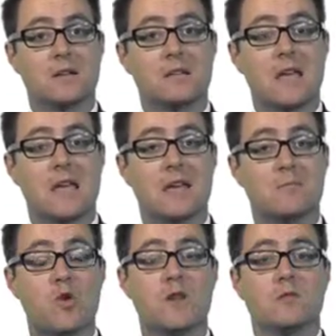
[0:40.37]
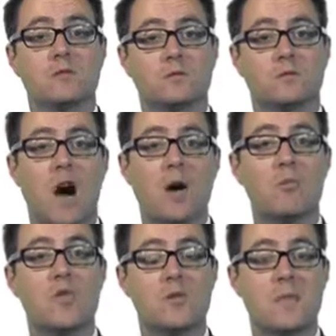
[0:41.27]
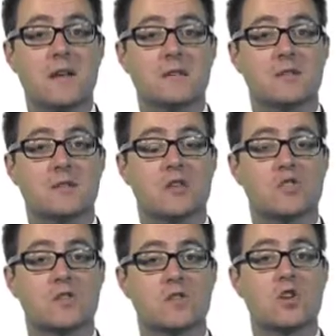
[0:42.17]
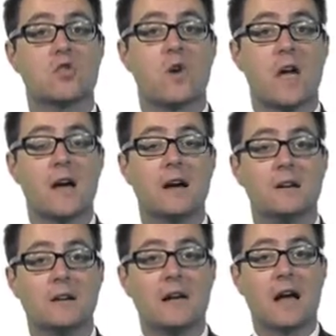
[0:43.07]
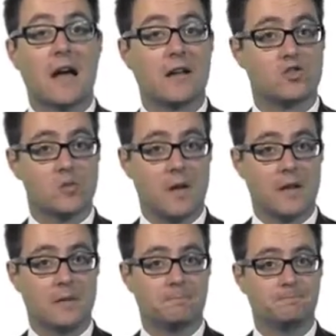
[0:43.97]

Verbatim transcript: taking Britain up with the best such as Korea and Japan.